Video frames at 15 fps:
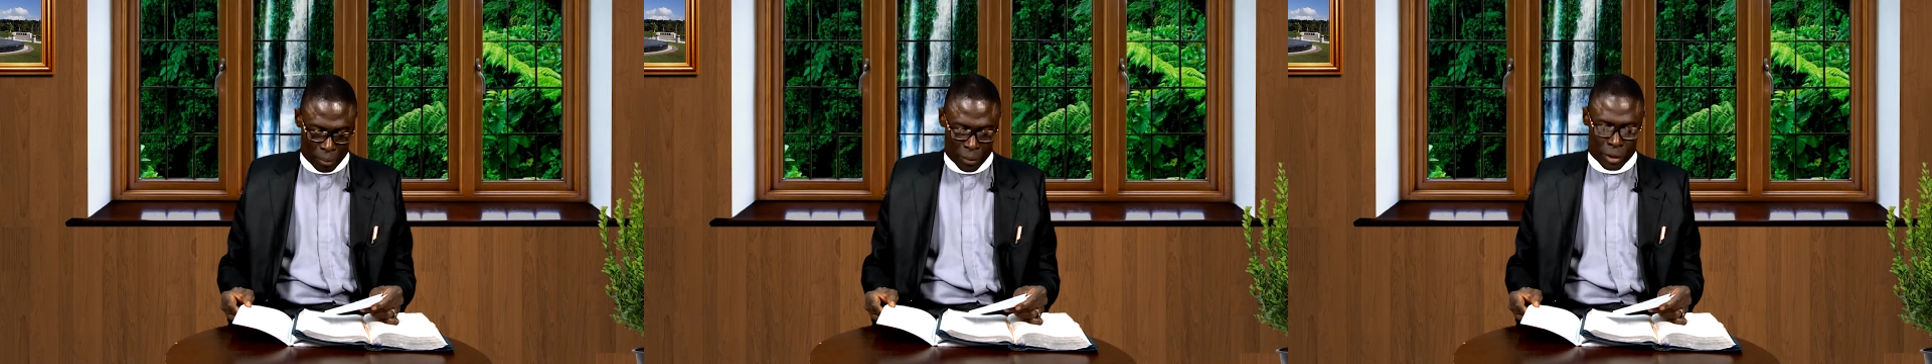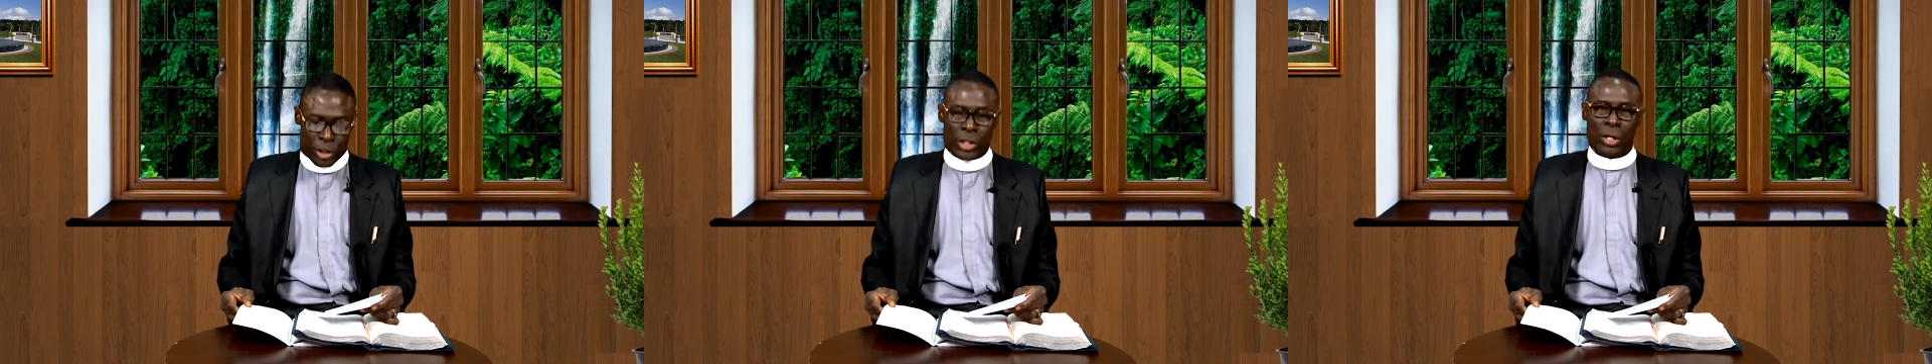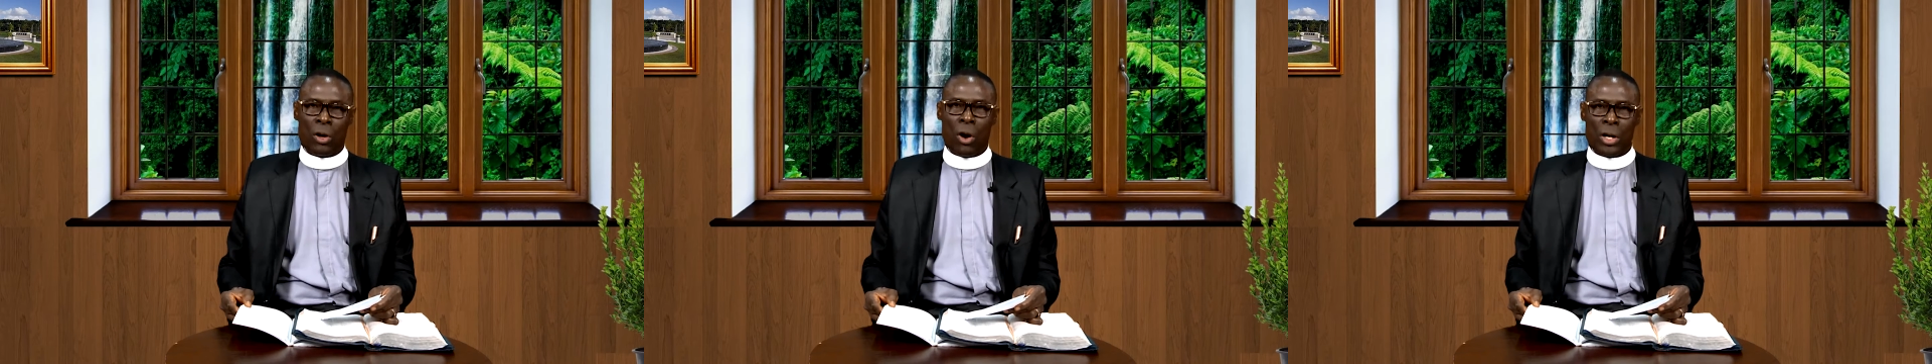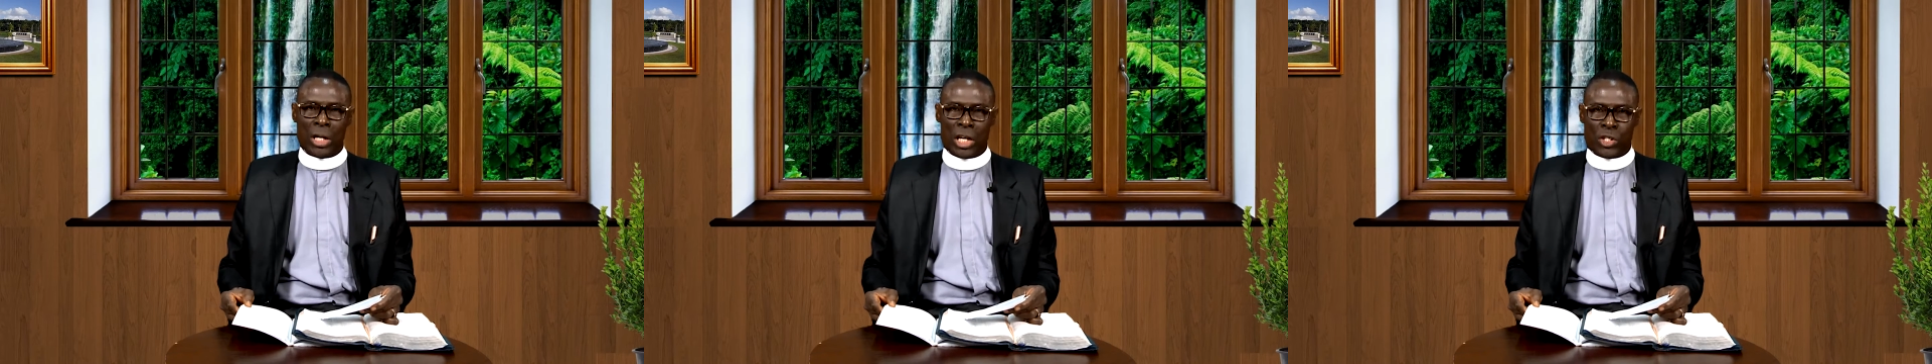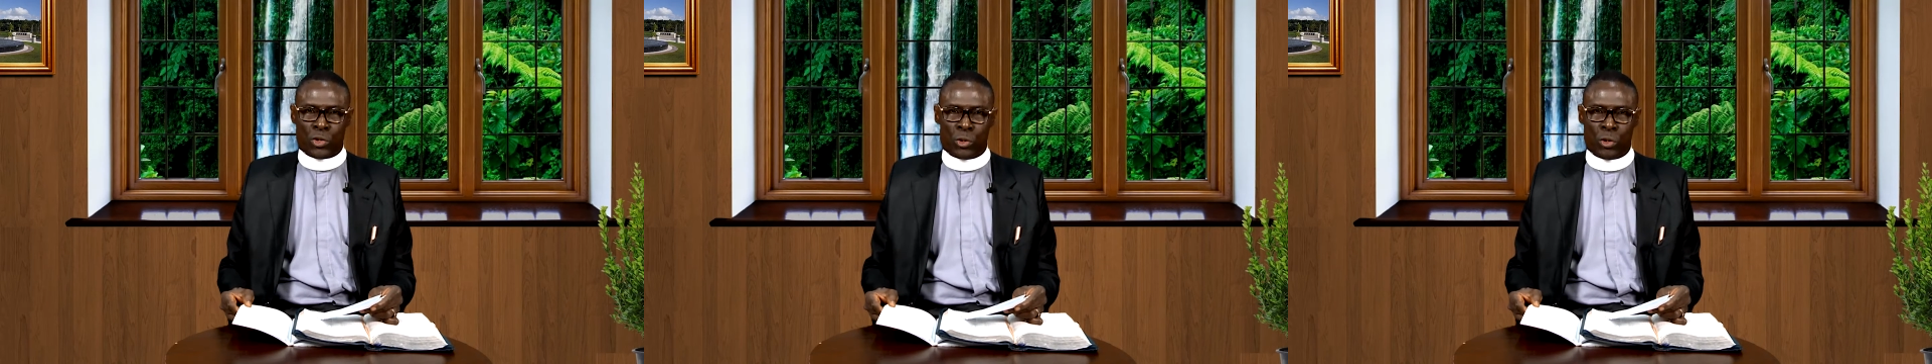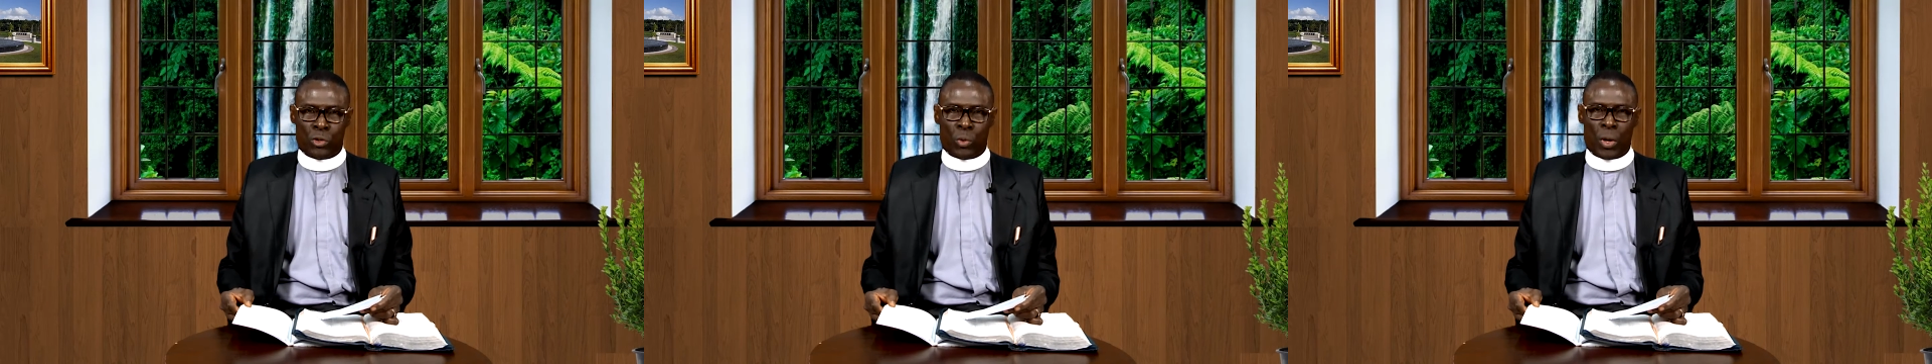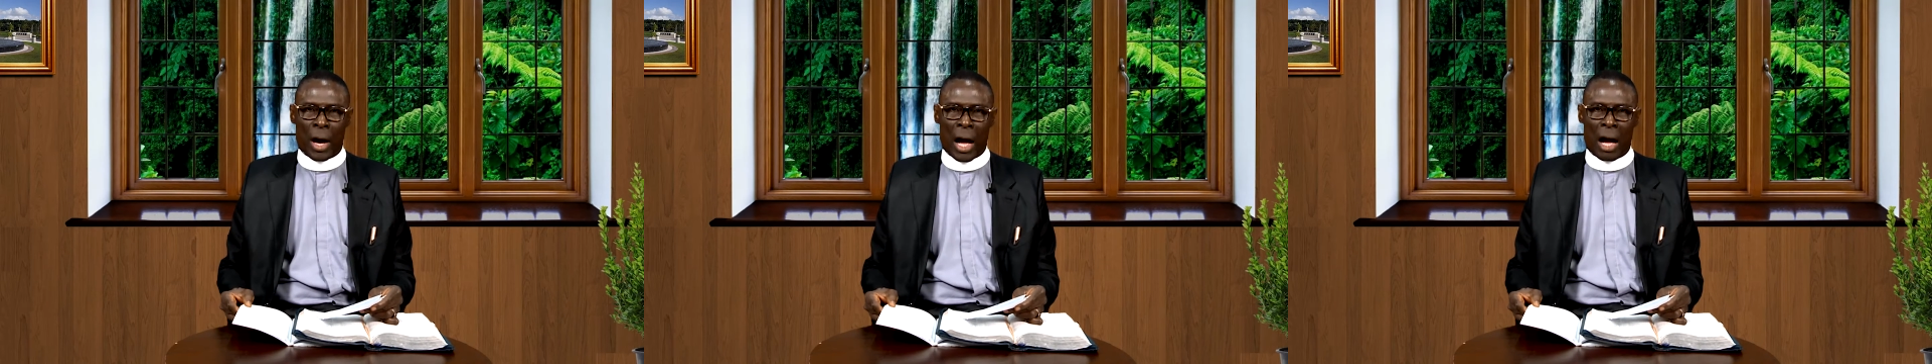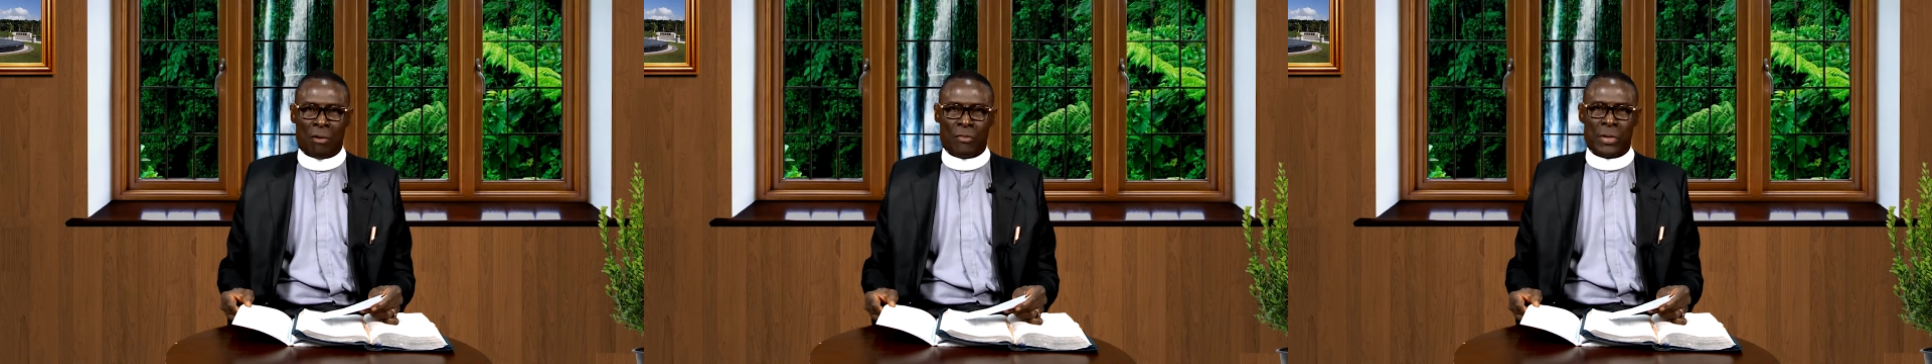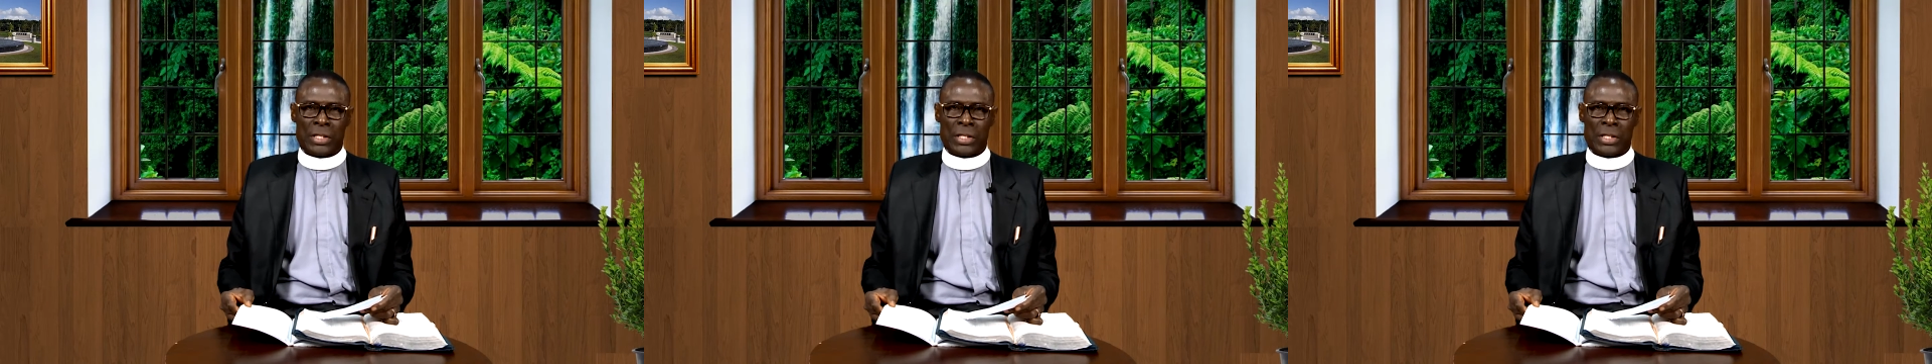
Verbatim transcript: The only truth we have